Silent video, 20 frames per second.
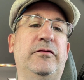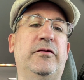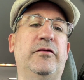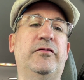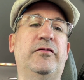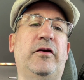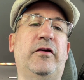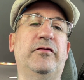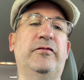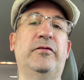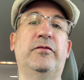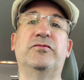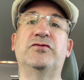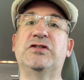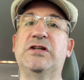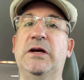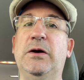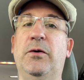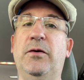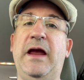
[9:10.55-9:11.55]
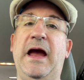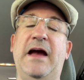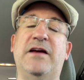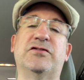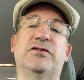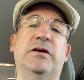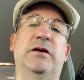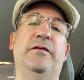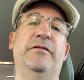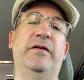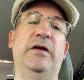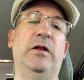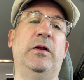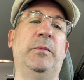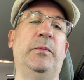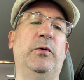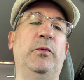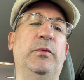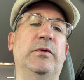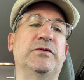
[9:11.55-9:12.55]
There's also geocaching
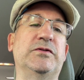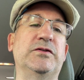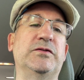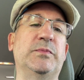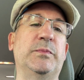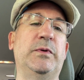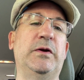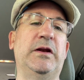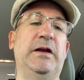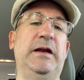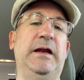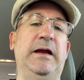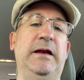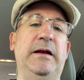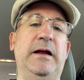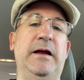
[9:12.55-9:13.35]
available, which is pretty neat.